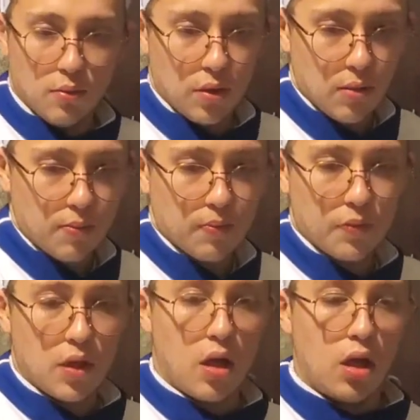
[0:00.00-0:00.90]
Yep.
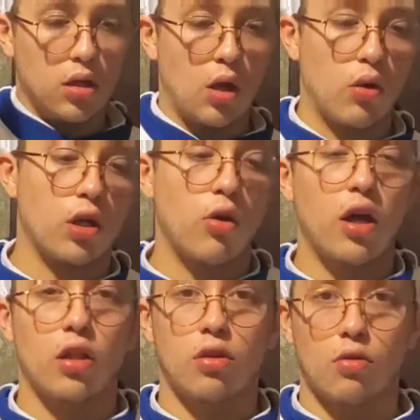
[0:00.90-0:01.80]
Now we're going to go
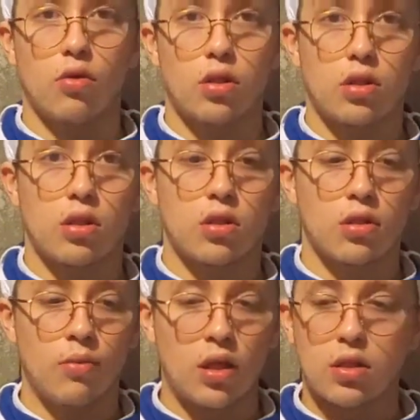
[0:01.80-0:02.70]
ahead and throw this
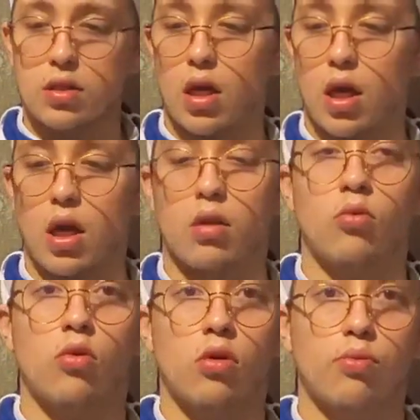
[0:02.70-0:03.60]
to mix, and
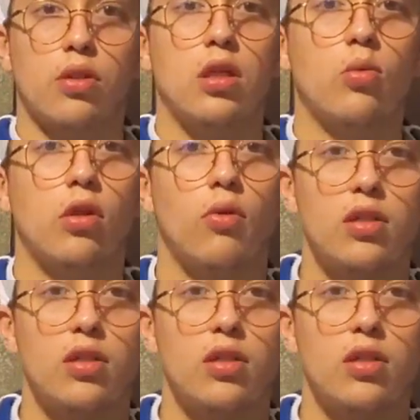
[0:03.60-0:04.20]
we'll proceed with our